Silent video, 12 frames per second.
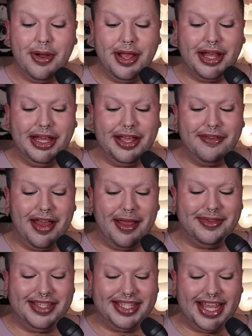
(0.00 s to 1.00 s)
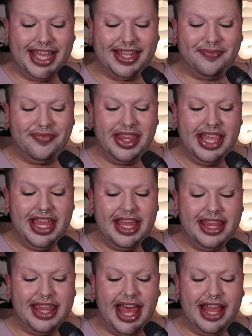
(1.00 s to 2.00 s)
Point Click Vibes is saying
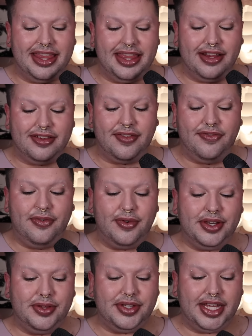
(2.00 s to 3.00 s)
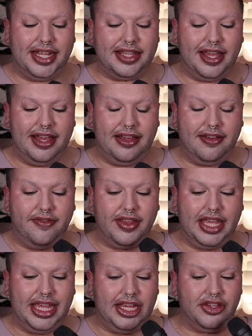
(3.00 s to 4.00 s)
that there's four new shades of
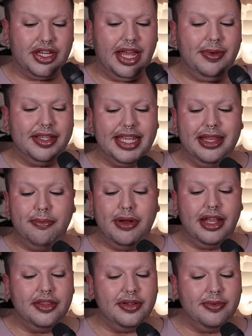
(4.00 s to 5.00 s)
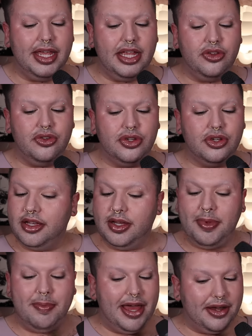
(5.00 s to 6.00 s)
each. I will say the bronzer range
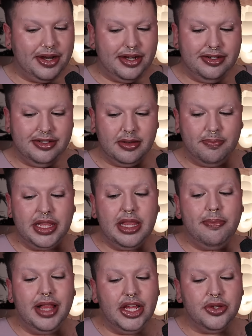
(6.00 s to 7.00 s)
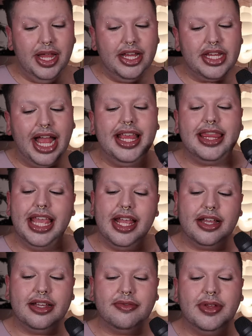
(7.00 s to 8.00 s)
could be better. But the blush range, I
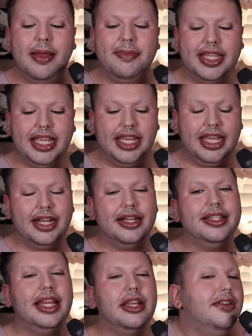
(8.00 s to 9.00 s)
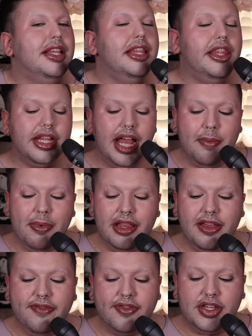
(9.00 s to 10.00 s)
think what I'm seeing here is that there's a couple
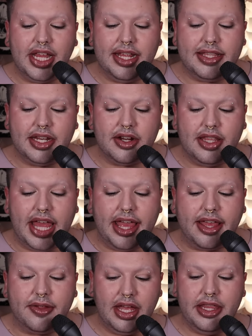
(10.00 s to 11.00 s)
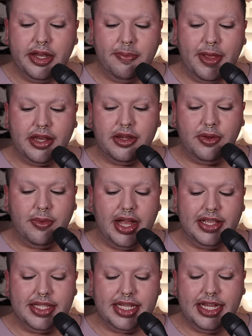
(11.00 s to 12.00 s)
of shades that are like a little bit
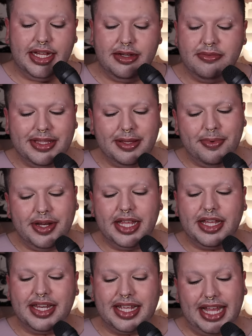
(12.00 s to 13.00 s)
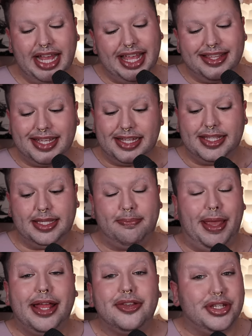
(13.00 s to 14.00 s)
nuanced here. It's a pretty good, I guess,
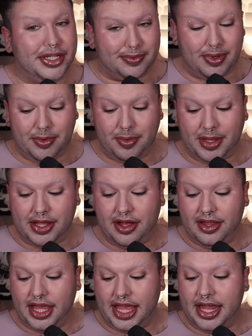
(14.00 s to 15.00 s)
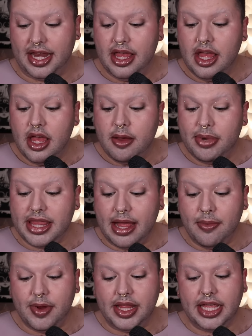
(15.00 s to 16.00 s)
expansion is what we'd be calling it. But
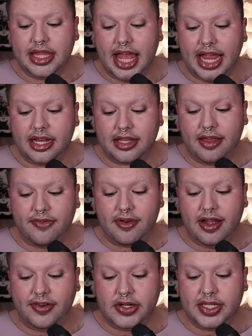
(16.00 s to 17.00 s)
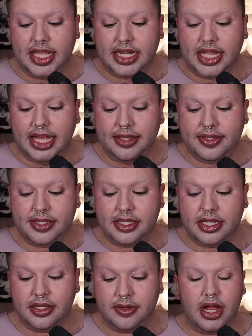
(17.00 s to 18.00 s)
that really light, the Forever Sun
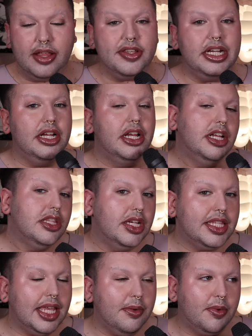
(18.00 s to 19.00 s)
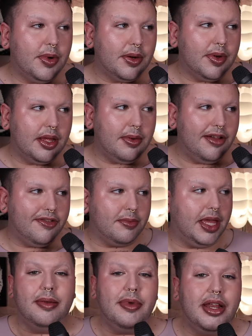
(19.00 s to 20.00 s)
Kissed bronzer, looks like it would work really well for
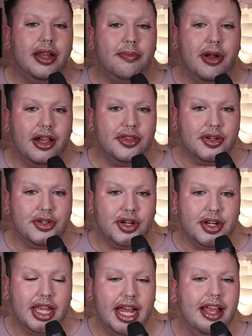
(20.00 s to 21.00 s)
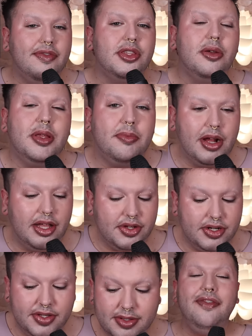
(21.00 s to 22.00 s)
me. I'm not on a bronzer journey. I have so many
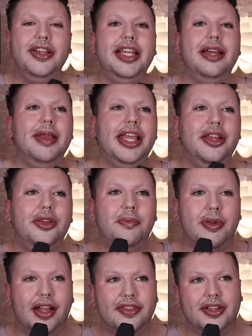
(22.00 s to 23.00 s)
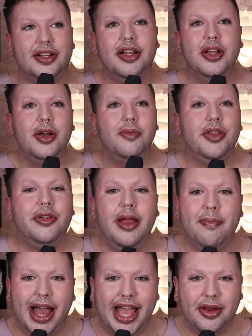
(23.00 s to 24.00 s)
bronzers. Every time I get a new bronzer, whether
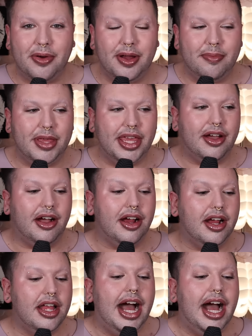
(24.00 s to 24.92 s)
I buy it or in PR,